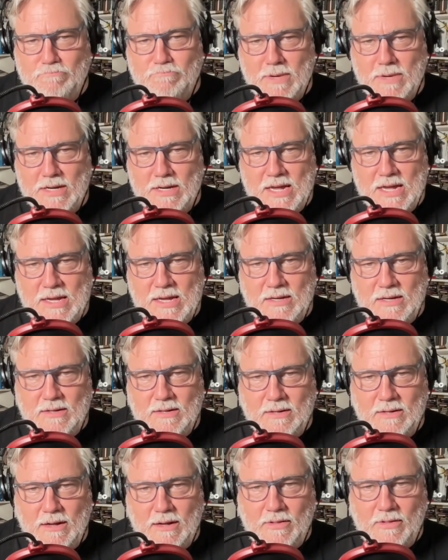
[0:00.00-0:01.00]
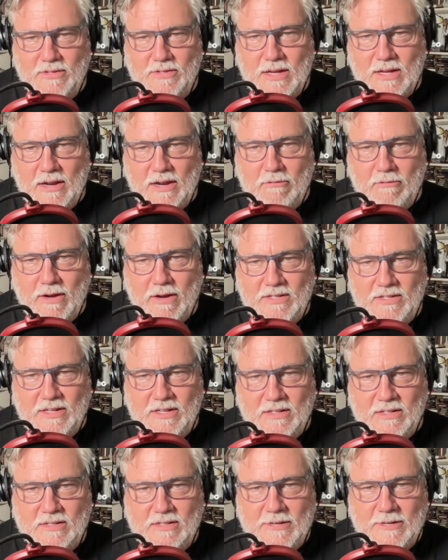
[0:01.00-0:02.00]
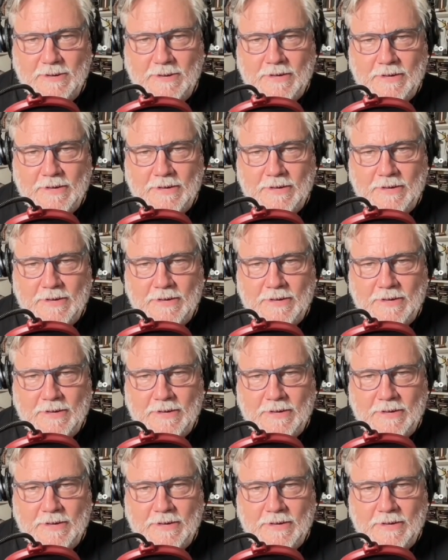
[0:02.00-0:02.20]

money and all this kind of craziness.